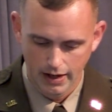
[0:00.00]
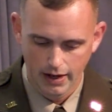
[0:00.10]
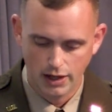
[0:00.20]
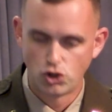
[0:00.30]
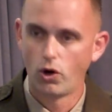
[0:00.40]

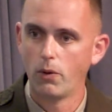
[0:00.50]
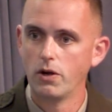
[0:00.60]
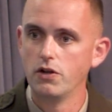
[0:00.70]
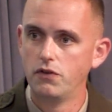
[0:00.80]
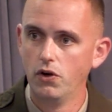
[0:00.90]
Enjoy
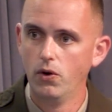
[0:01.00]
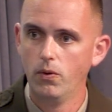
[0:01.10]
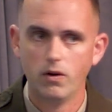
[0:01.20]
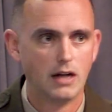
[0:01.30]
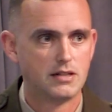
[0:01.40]
what you
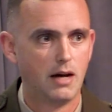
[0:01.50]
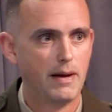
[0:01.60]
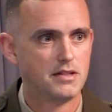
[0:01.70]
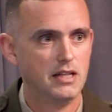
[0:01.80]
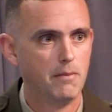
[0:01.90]
do. I tell
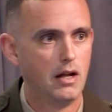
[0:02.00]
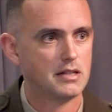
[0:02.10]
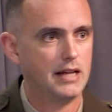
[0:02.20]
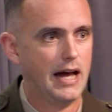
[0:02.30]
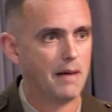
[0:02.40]
my team all the
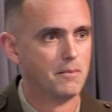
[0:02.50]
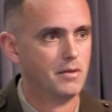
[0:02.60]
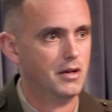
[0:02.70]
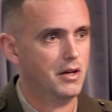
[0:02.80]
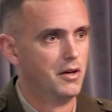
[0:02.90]
time,
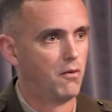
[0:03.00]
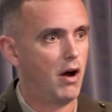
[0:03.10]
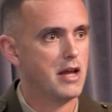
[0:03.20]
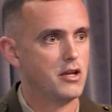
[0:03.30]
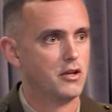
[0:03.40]

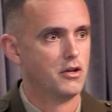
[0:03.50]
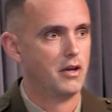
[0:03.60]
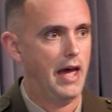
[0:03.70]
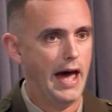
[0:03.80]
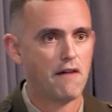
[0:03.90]
right?
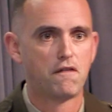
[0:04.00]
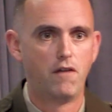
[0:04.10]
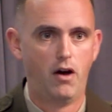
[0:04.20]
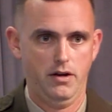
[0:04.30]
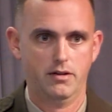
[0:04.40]
Have
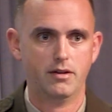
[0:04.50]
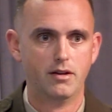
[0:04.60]
fun.